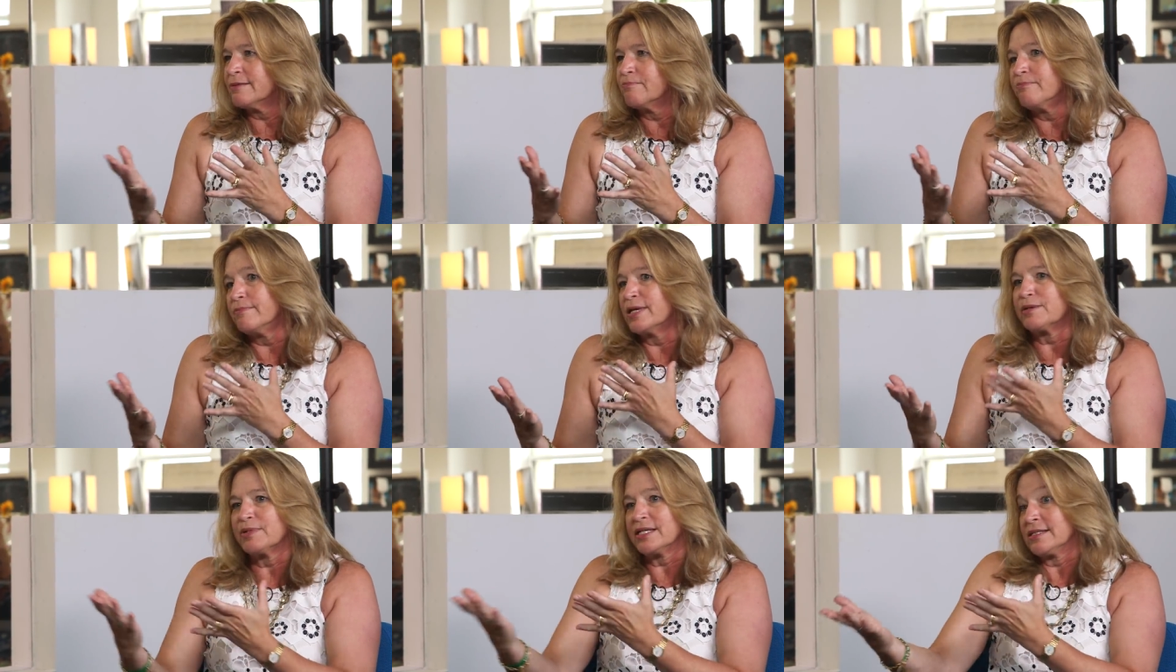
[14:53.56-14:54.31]

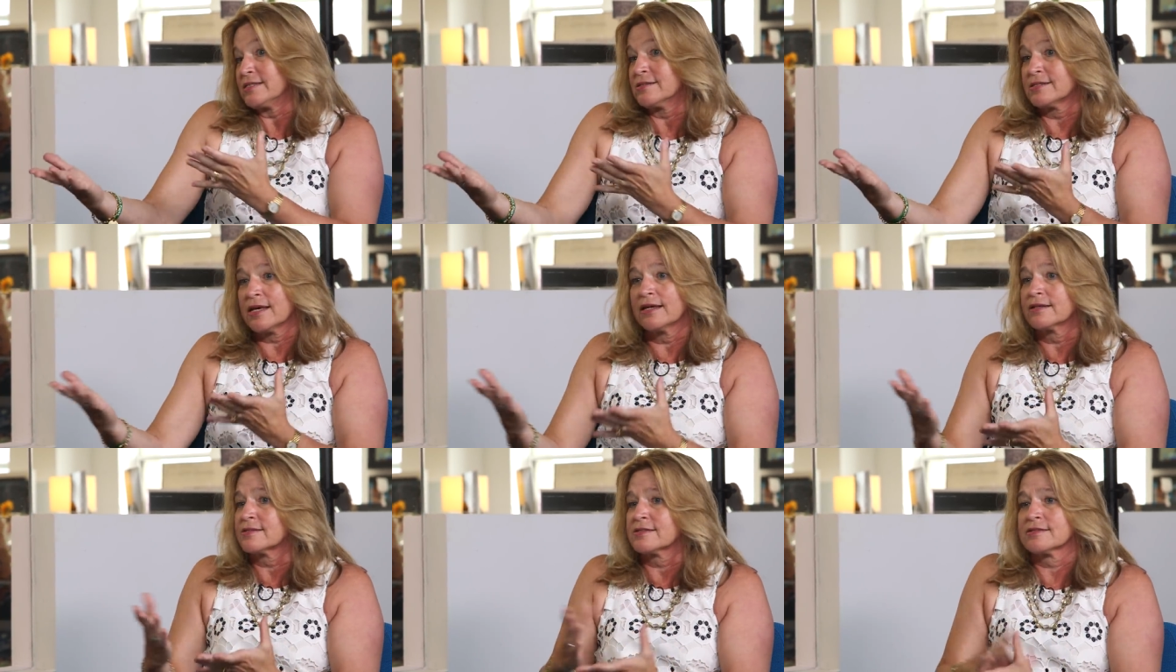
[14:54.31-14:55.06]
maybe it
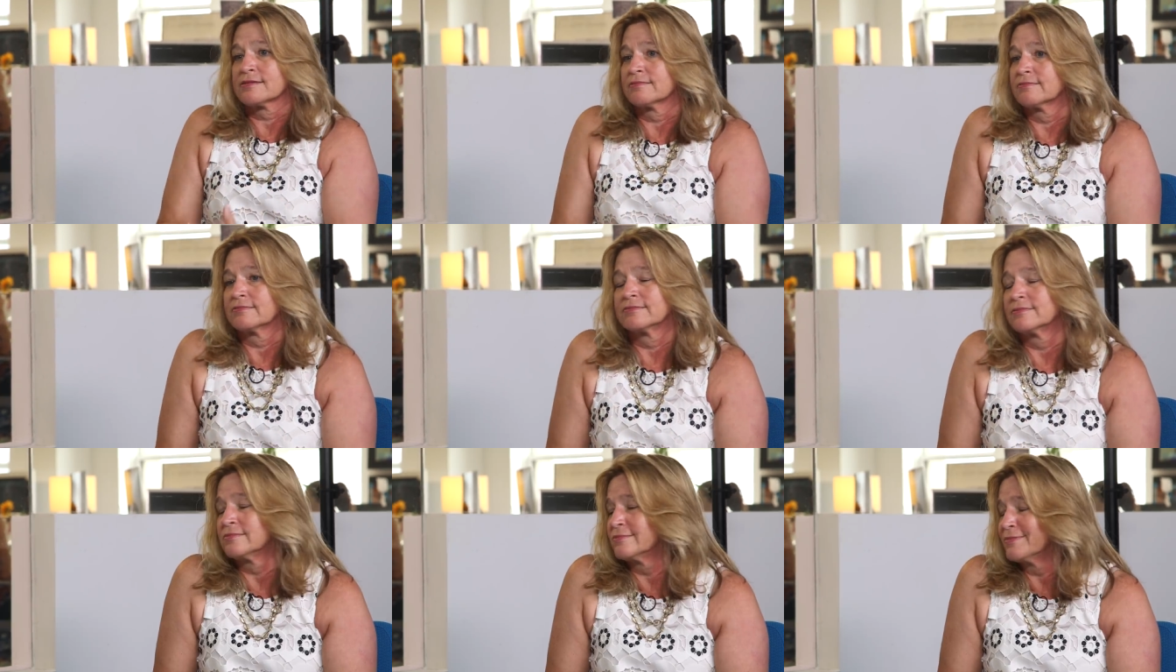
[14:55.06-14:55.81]
takes
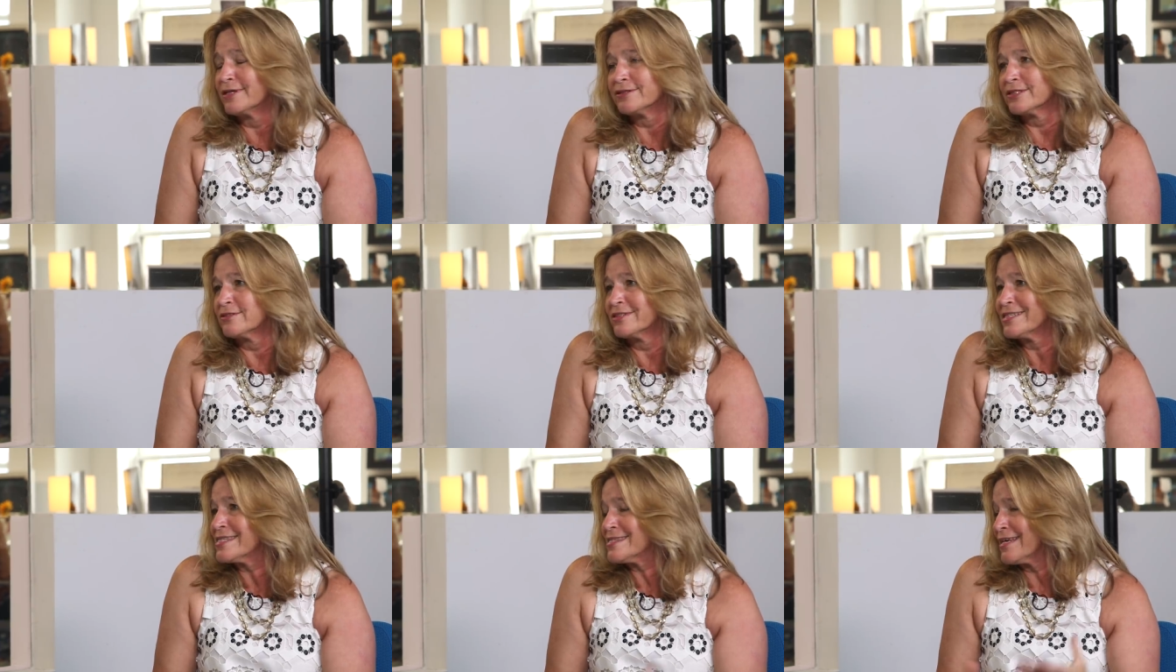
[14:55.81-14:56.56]
a
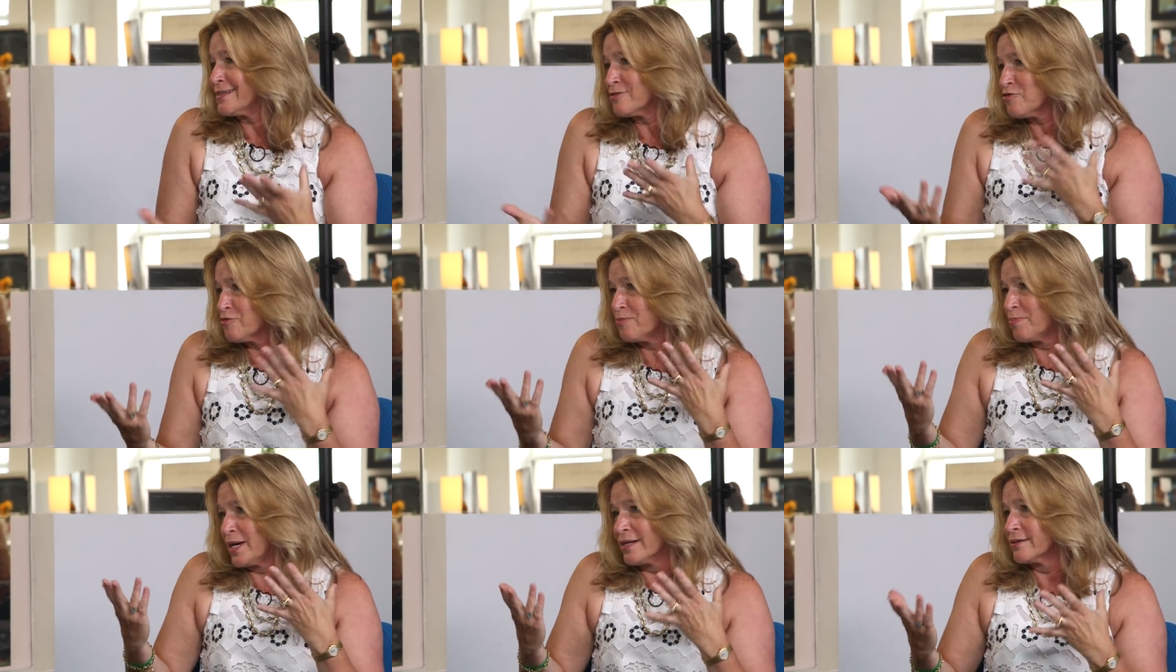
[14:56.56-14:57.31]
little incentive
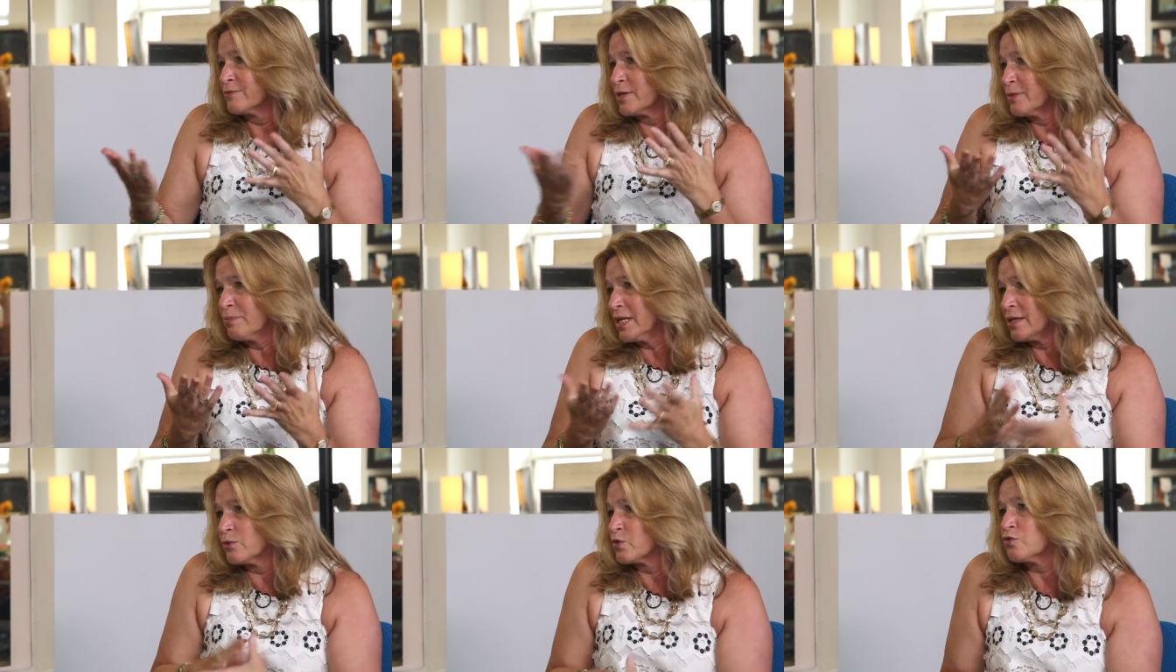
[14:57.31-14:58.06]
by
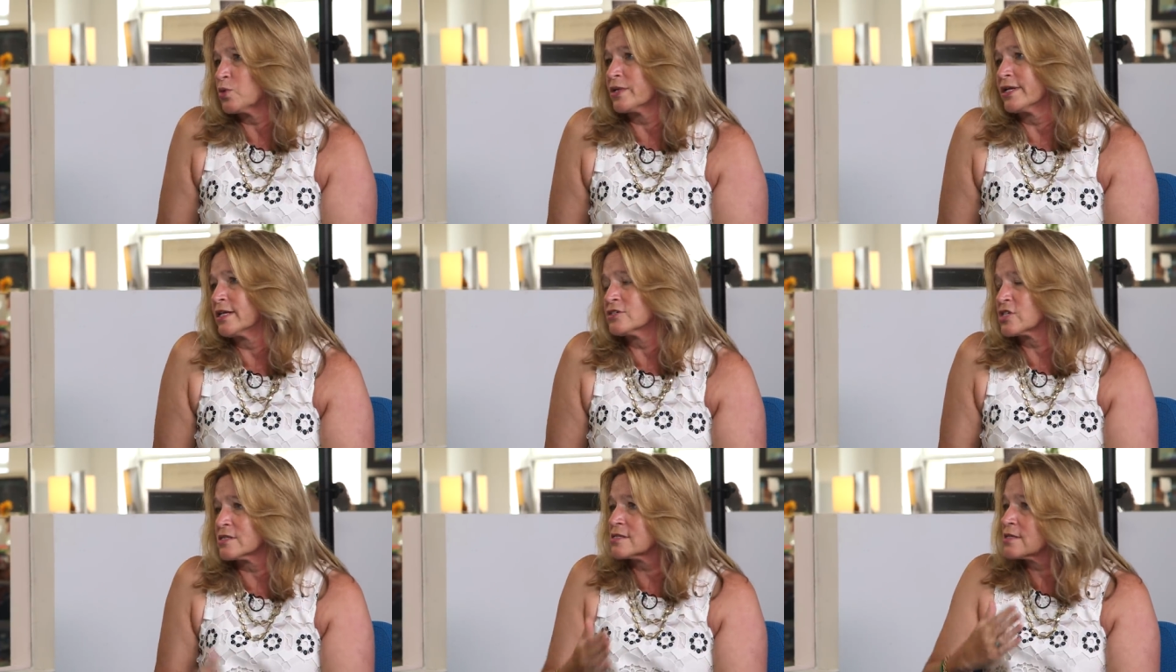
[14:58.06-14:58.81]
competing with foreign
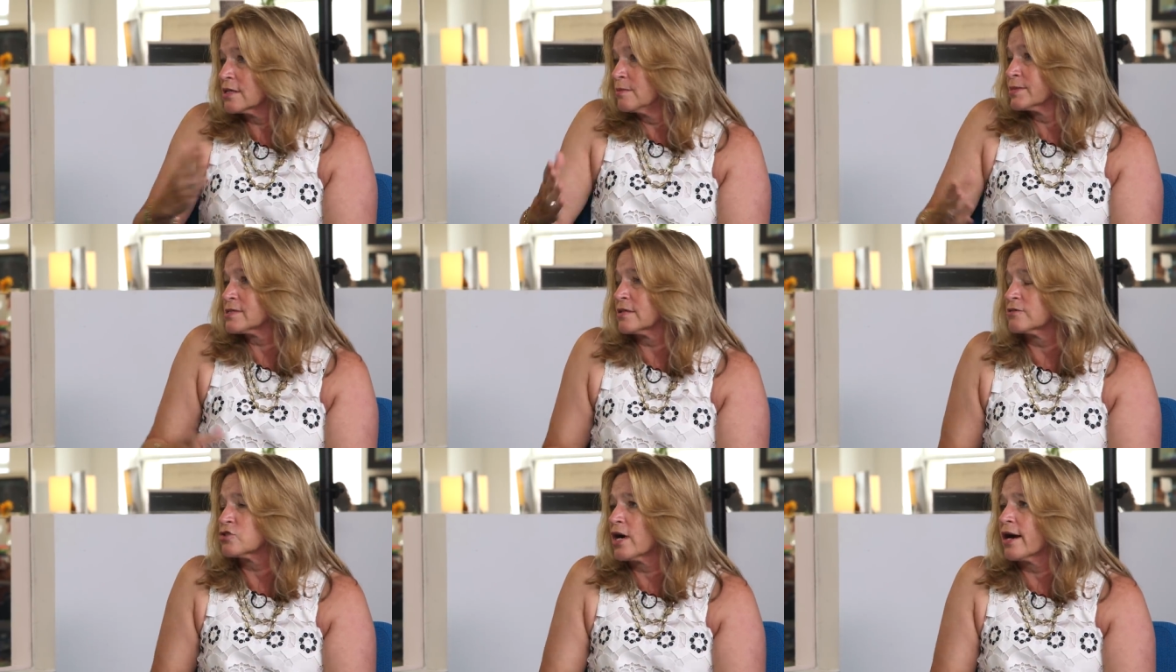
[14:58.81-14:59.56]
nations to keep us
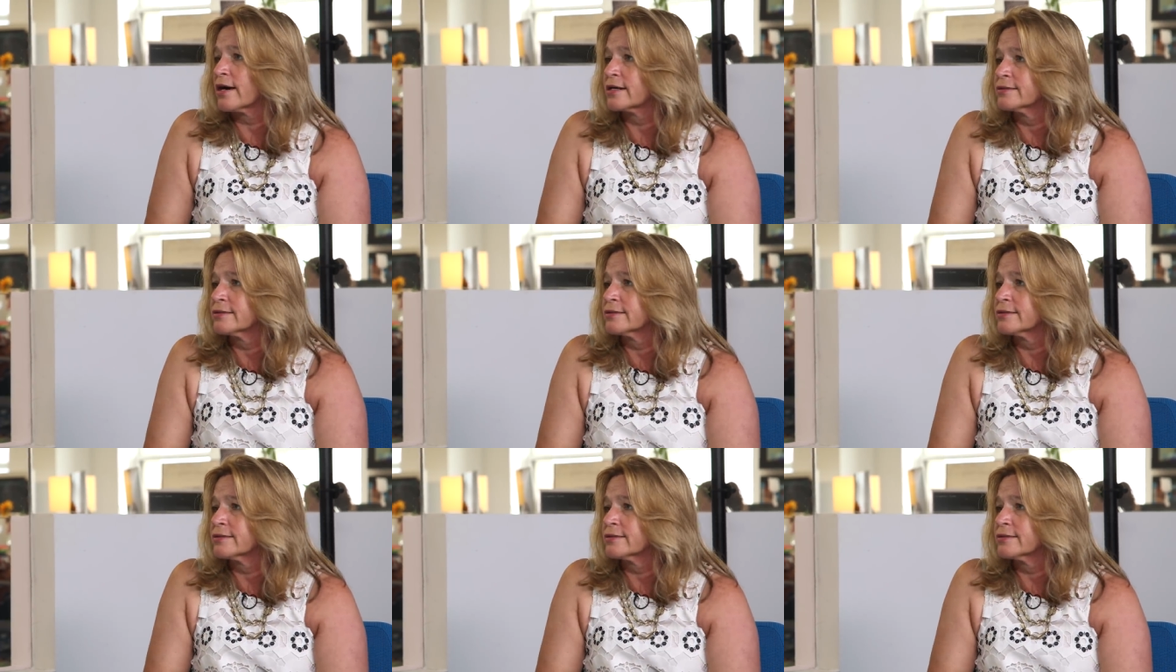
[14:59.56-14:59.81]
on track.